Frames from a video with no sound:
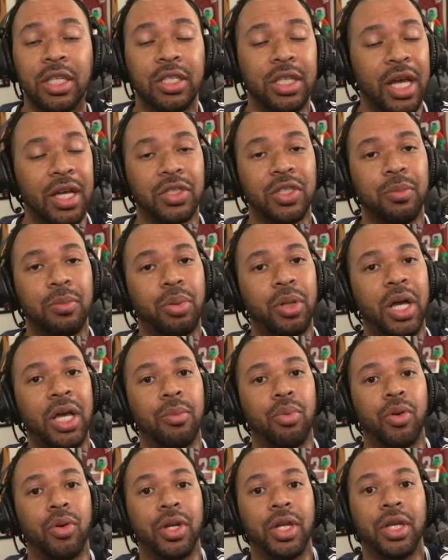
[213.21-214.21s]
He's actually
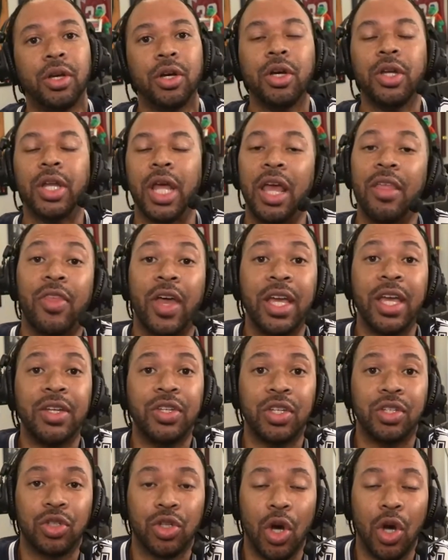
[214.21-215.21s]
playing pretty good, and they
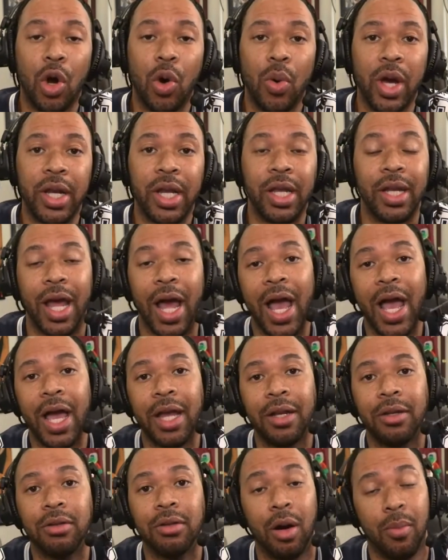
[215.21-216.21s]
just go in and
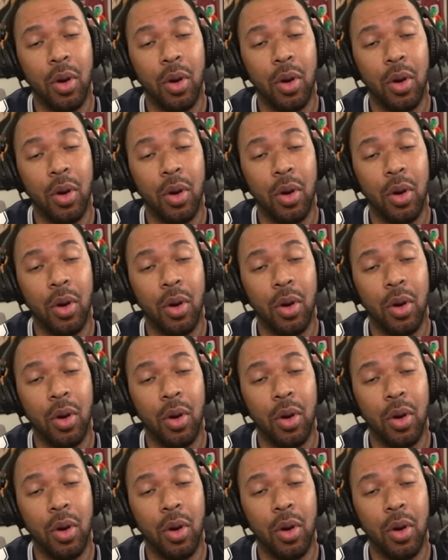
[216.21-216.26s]
add